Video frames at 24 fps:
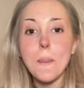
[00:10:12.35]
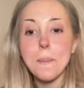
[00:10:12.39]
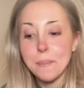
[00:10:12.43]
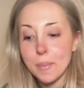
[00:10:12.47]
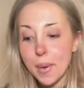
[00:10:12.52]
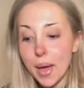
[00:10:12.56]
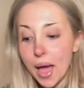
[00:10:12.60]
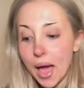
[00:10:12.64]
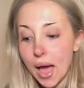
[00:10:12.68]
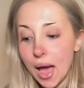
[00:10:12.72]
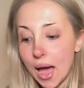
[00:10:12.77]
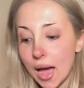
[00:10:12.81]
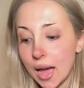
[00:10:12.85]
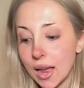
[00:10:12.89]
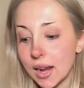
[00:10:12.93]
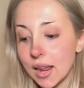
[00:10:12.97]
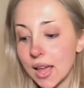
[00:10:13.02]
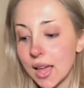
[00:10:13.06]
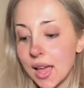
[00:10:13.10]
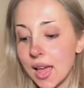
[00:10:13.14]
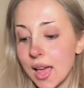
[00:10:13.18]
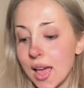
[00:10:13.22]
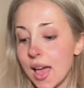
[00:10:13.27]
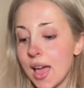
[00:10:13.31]
bad,
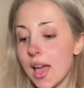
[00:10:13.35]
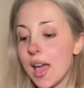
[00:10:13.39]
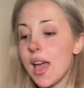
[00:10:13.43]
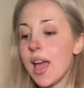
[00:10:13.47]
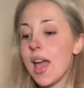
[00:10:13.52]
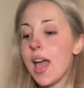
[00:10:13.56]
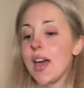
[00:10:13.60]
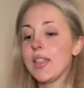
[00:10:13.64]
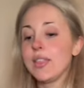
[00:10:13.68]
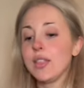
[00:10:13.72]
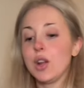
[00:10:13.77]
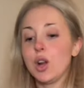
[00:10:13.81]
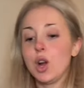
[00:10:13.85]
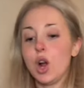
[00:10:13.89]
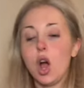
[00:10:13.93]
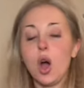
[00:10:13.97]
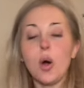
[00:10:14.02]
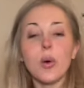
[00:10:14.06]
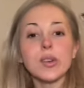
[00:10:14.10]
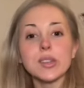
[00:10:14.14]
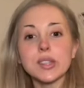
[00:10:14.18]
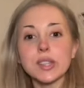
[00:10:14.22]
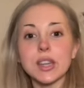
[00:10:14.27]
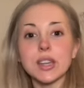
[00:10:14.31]
and they're
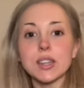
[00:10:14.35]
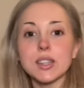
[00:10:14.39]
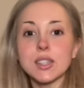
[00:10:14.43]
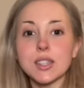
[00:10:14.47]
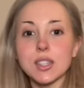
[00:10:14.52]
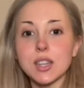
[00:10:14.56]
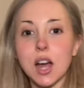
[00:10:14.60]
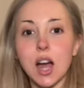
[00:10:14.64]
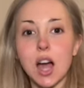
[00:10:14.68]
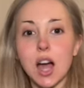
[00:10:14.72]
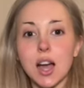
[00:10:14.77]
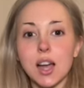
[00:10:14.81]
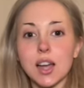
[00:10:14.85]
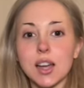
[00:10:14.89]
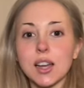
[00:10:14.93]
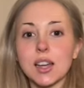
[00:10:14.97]
always out of stock.